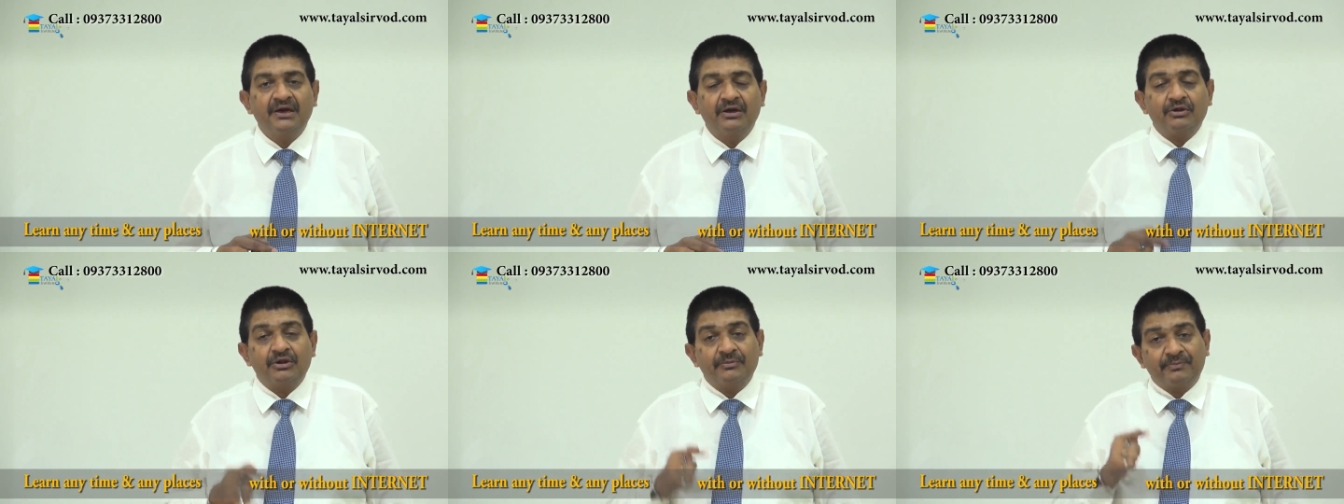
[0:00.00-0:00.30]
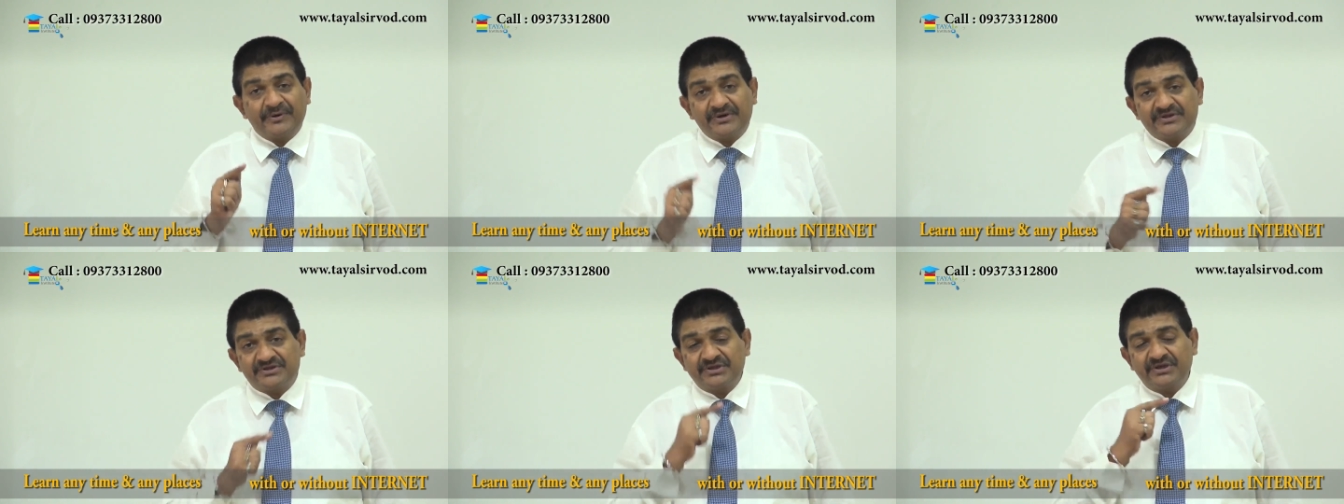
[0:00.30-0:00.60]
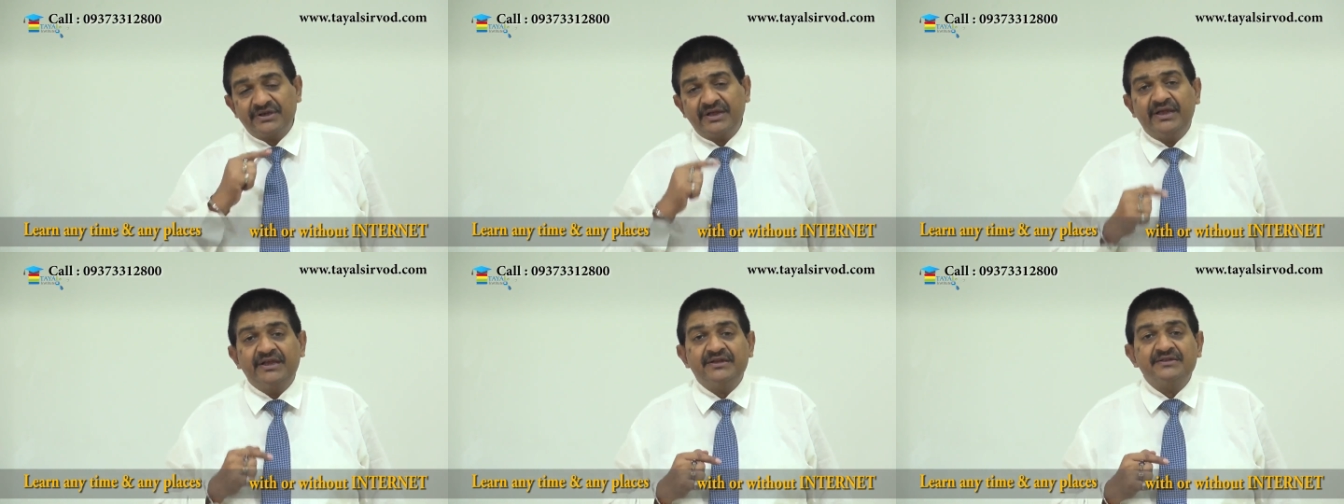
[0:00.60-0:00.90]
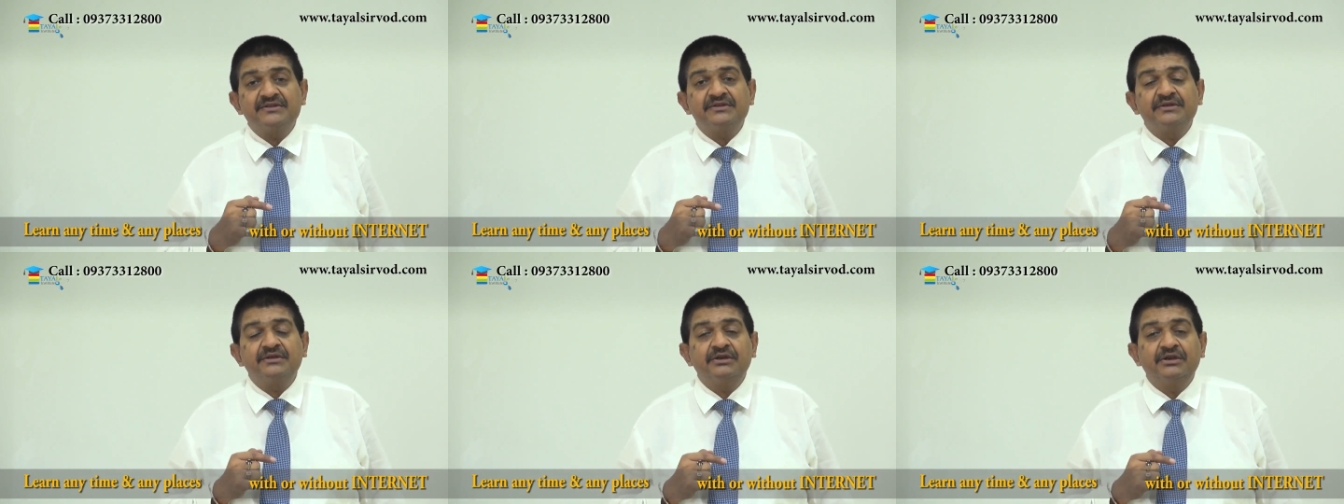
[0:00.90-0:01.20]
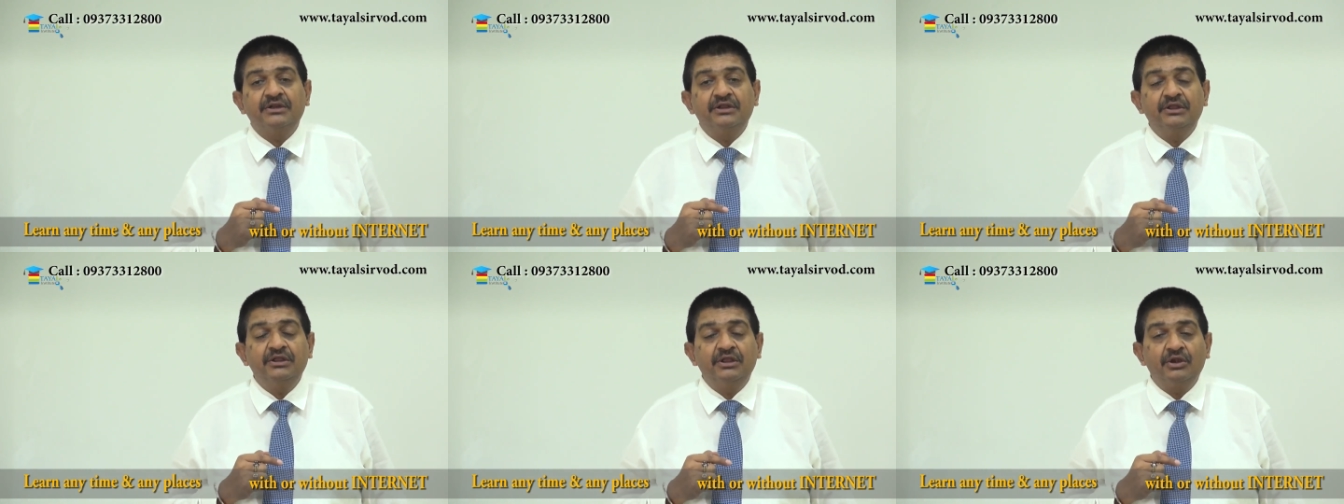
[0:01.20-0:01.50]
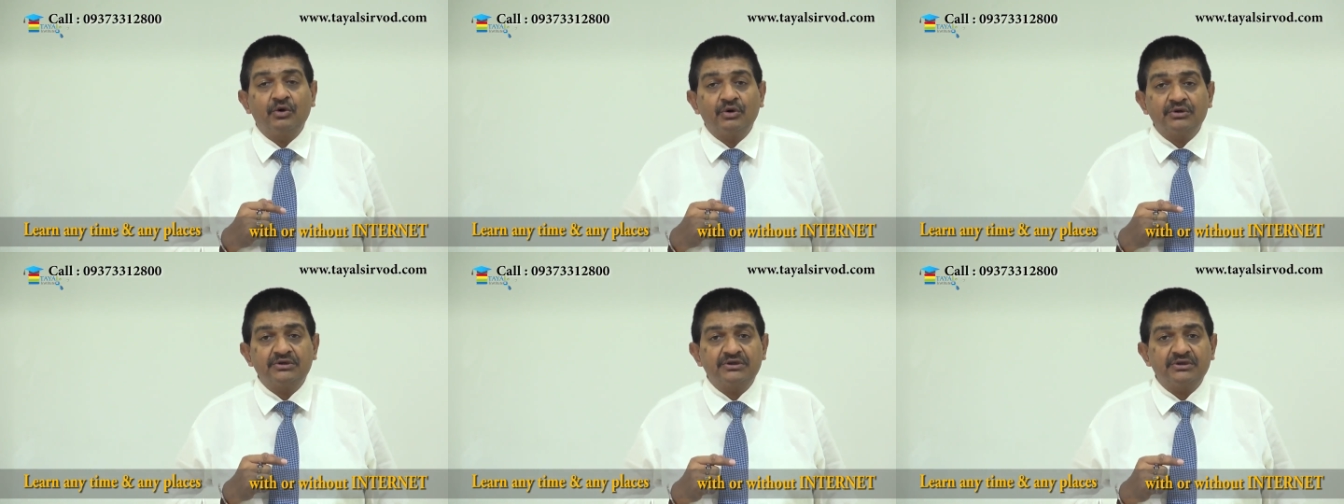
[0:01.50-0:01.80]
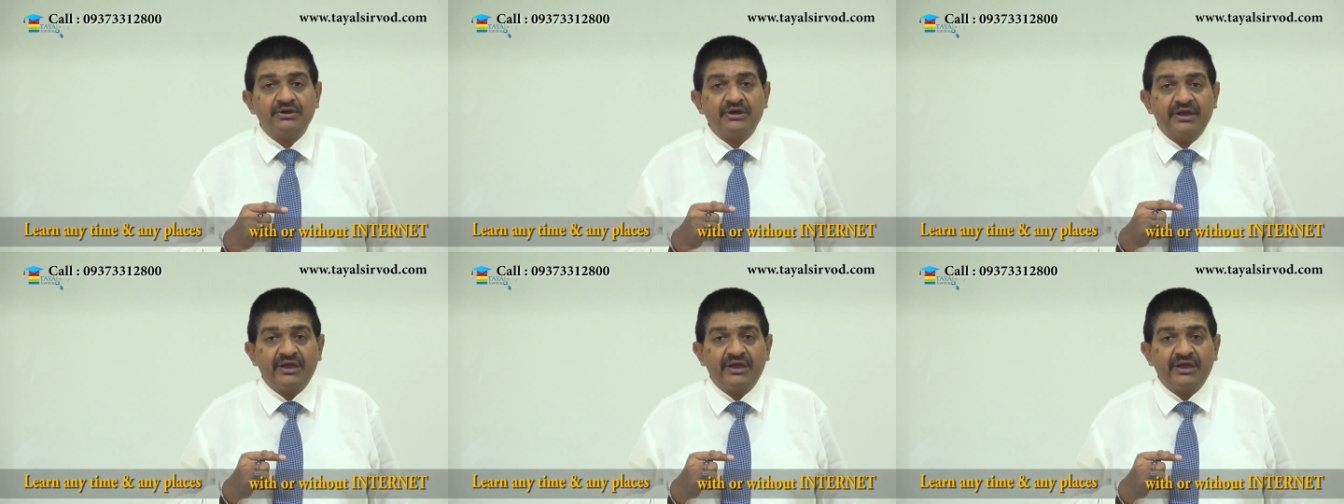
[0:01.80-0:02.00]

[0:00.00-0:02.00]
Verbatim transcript: now the person is not